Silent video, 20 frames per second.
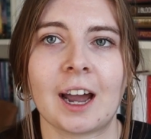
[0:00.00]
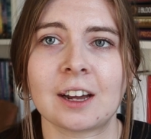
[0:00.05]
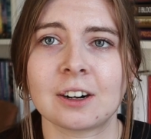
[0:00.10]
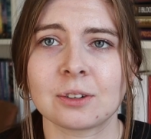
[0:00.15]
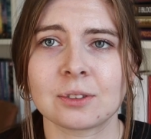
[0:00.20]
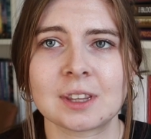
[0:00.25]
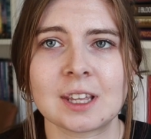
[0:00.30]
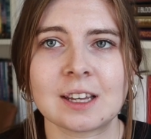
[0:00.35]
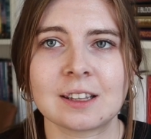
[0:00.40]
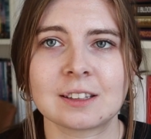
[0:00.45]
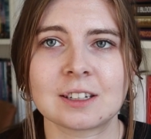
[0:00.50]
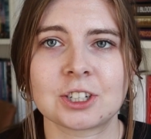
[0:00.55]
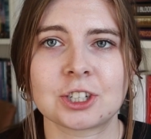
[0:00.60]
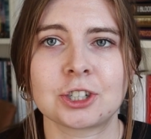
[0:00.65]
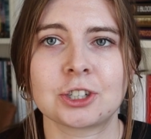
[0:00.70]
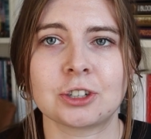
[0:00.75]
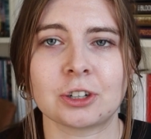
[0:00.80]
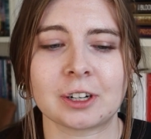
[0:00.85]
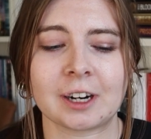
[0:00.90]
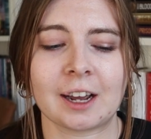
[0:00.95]
I don't think this
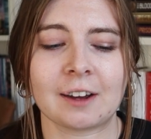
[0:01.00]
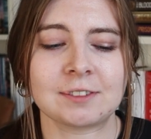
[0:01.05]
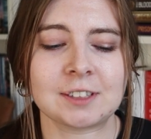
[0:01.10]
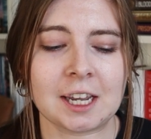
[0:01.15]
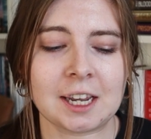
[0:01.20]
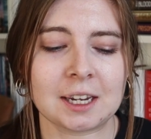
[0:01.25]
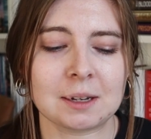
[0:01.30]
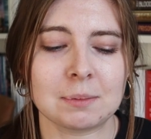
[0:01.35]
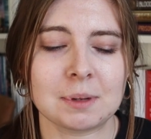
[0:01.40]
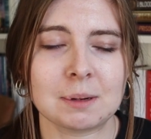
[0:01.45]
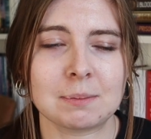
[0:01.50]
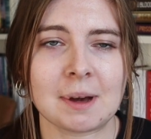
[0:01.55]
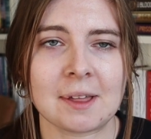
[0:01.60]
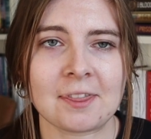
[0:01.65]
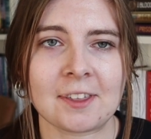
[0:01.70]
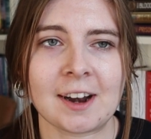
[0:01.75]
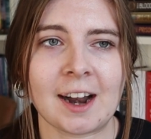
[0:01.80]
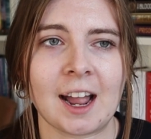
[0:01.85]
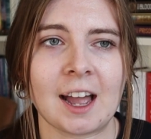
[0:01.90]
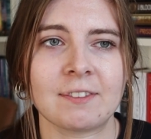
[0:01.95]
should have taken me a
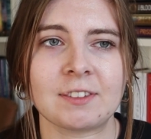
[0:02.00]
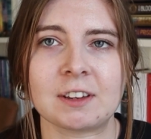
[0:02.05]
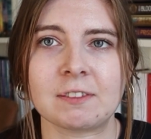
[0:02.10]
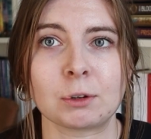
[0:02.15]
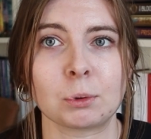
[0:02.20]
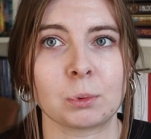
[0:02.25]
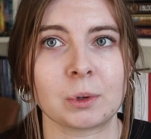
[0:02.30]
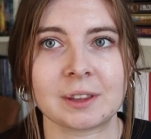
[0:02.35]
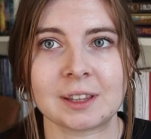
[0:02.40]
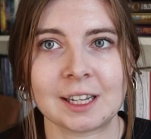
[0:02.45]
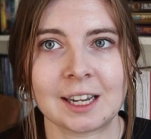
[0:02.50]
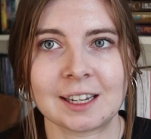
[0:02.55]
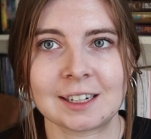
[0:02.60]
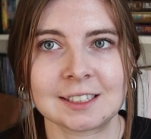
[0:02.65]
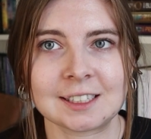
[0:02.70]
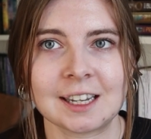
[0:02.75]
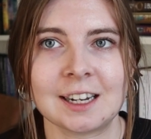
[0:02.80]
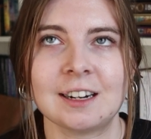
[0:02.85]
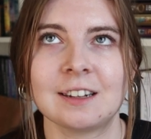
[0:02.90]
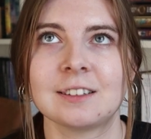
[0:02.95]
month and a half, even with the
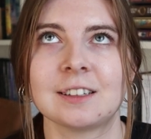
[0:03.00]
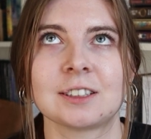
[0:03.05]
annotating.